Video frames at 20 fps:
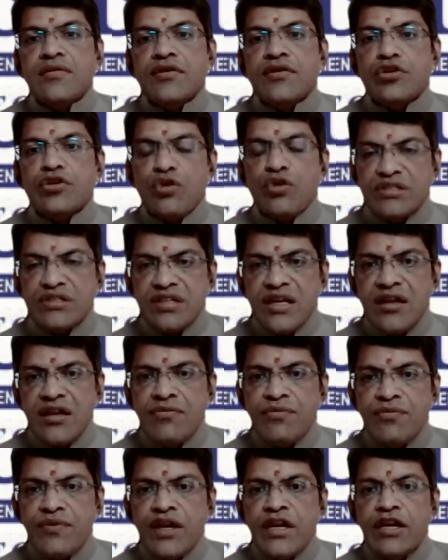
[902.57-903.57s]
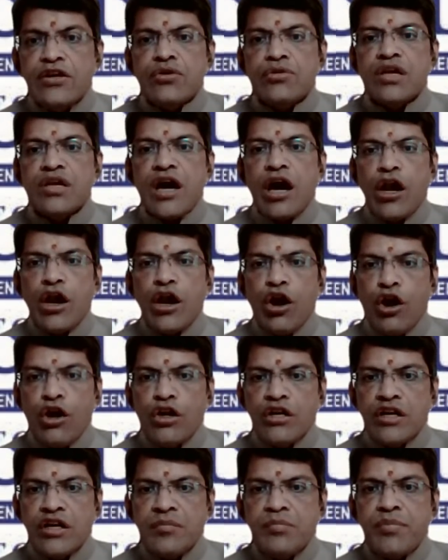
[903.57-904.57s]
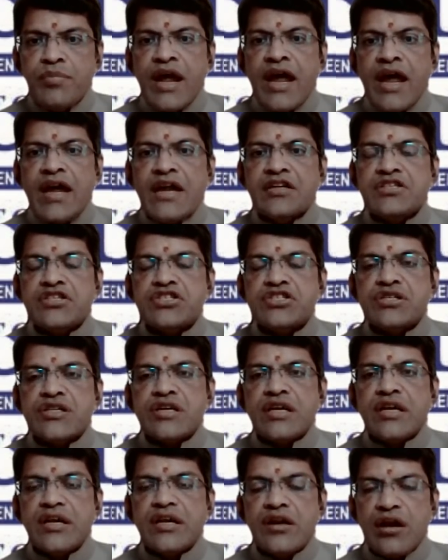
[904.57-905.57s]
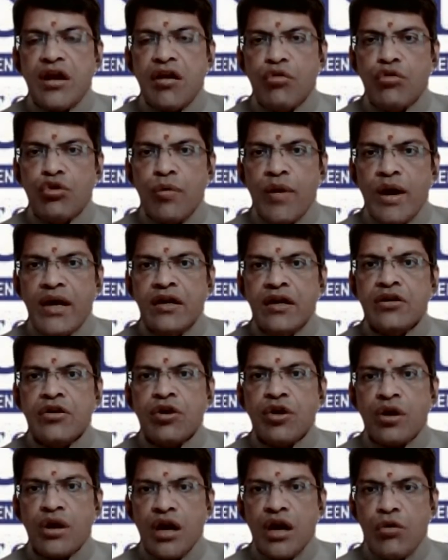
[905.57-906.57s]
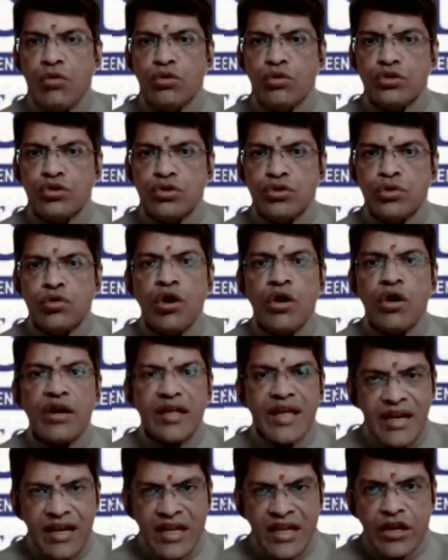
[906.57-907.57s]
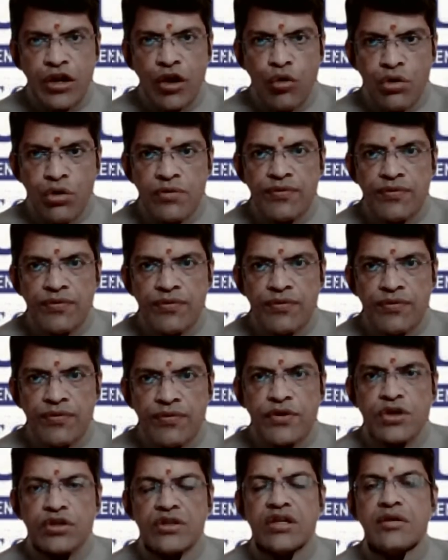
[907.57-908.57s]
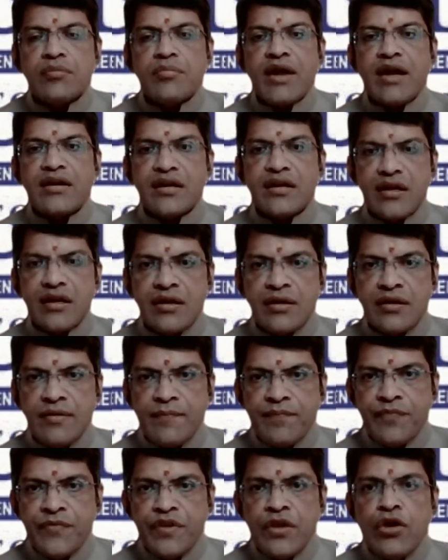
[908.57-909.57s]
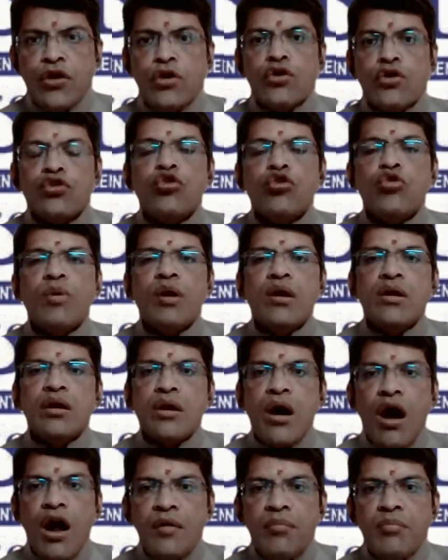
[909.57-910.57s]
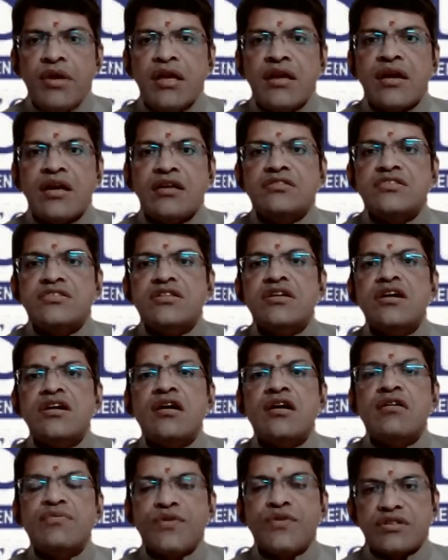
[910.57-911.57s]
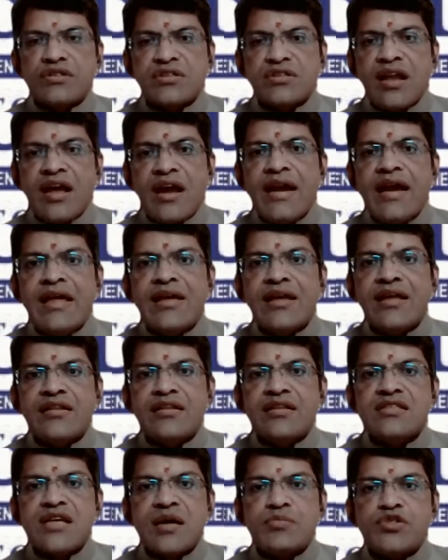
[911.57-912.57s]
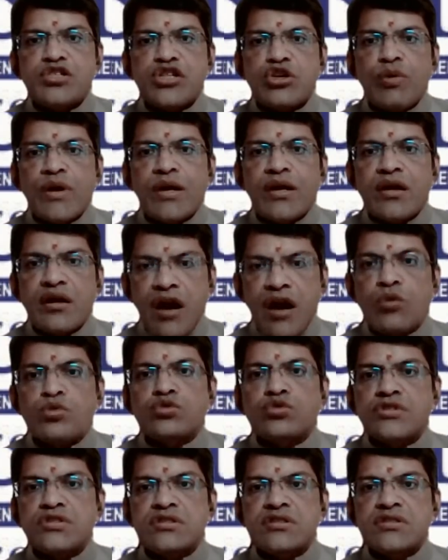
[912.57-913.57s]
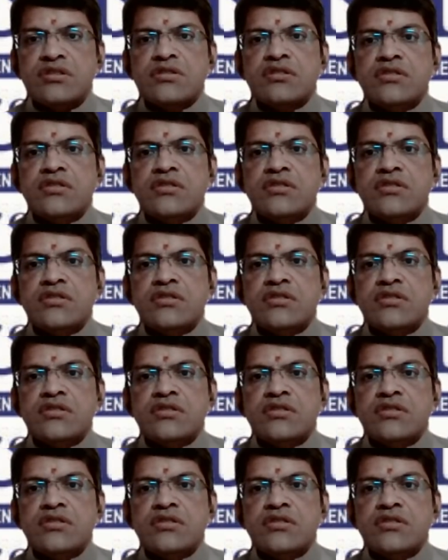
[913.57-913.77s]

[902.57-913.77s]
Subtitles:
yourself into the allotted branch in round 1 or round 2 or any round for that matter, you will not be considered for sliding in the subsequent rounds.